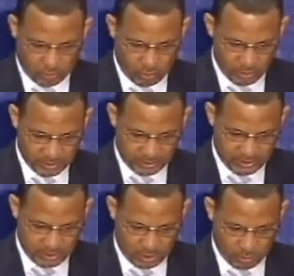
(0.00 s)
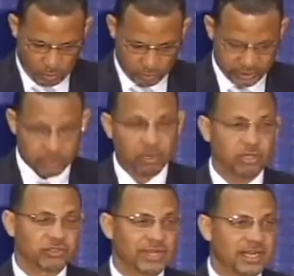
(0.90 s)
all awarded
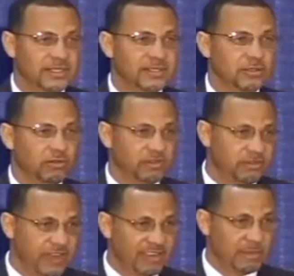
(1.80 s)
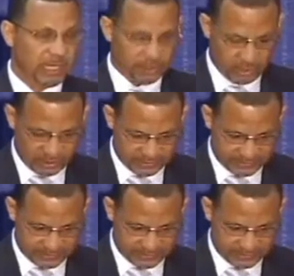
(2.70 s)
contracts over $5 million.